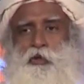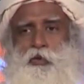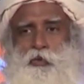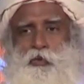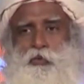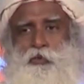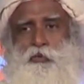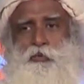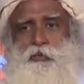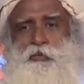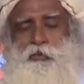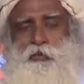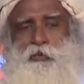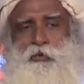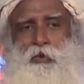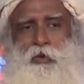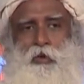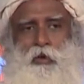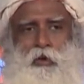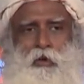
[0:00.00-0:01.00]
you
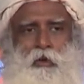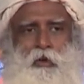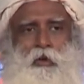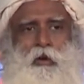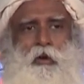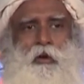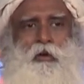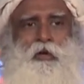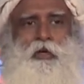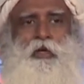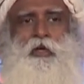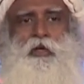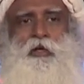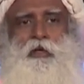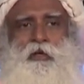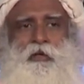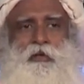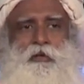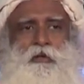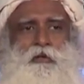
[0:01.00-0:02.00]

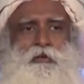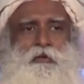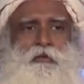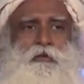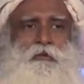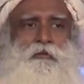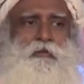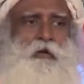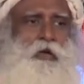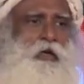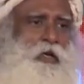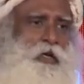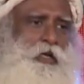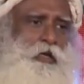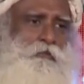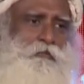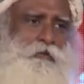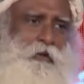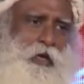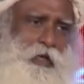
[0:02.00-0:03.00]
longing for an
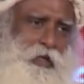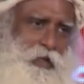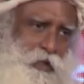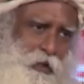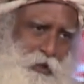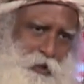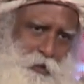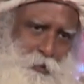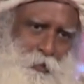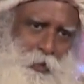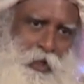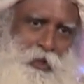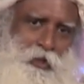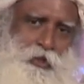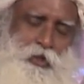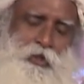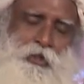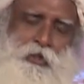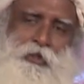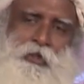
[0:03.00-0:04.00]
infinite
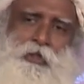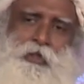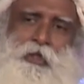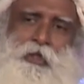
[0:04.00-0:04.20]
expansion,